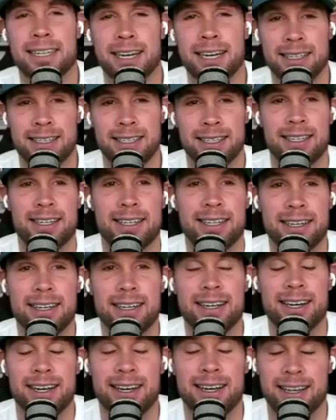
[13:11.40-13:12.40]
I did.
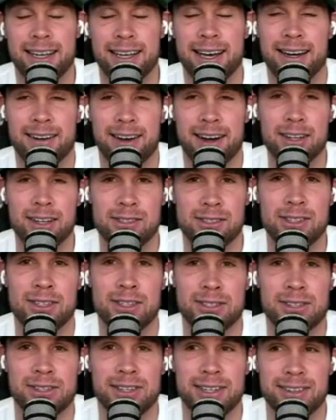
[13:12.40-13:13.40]
I yeah, I'll send
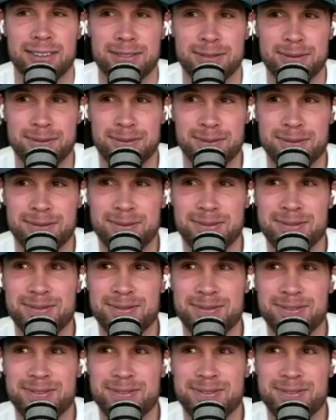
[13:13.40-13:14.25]
it to you. Okay.